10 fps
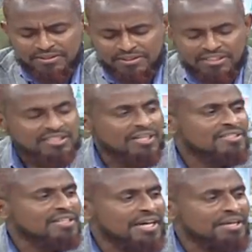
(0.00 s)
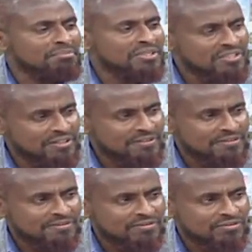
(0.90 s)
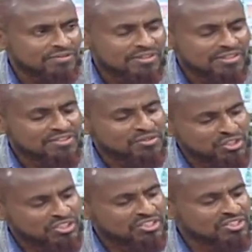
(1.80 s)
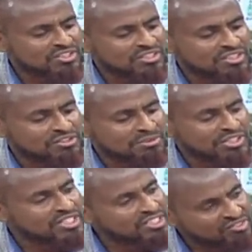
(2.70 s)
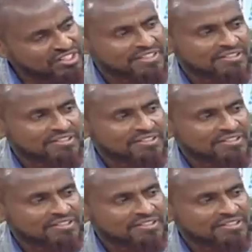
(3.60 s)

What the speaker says: he tells IEBC, this is my certificate.